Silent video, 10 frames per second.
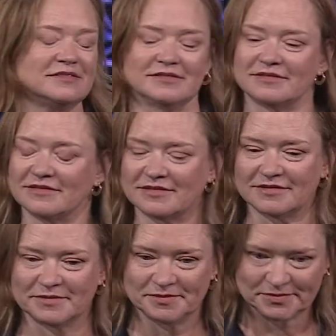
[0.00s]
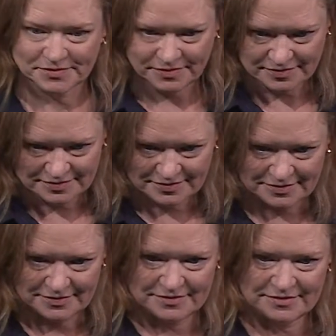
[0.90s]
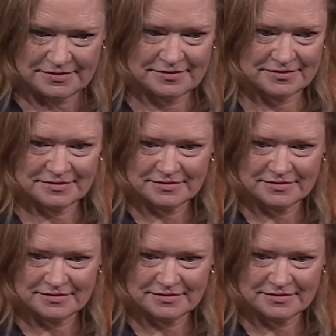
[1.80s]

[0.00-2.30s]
Nothing is said.